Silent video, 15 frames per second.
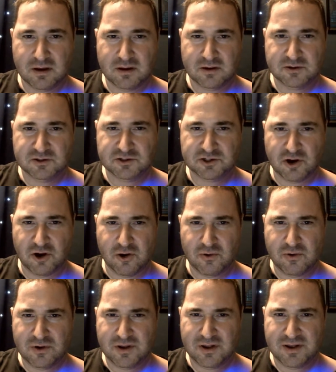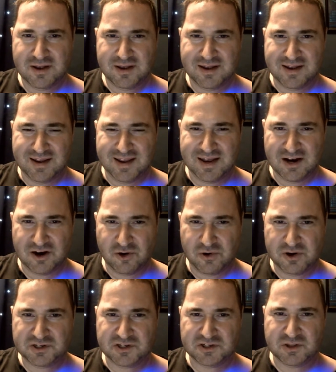So it
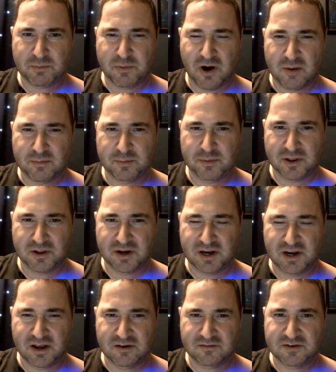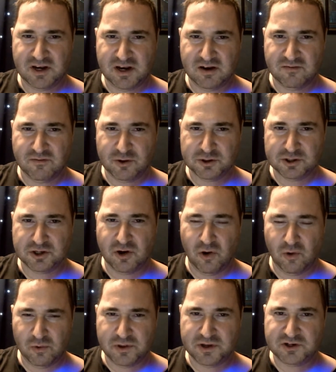increases the probability of deconversion
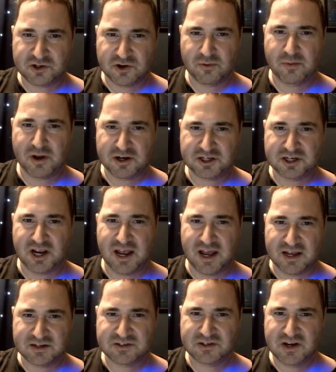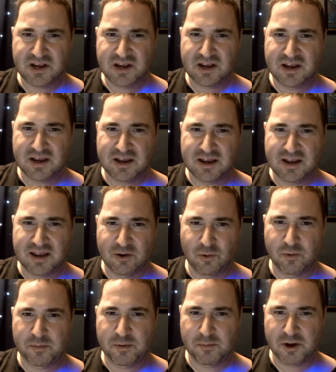only so much as it
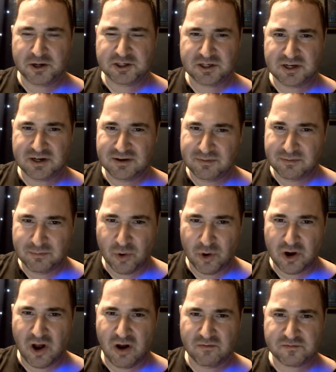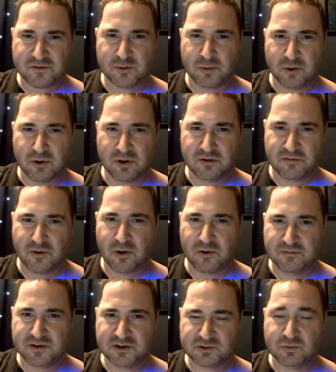would be much more comfortable if all of
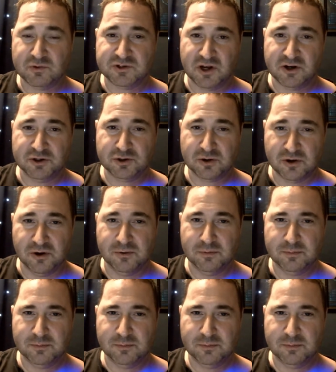this was untrue.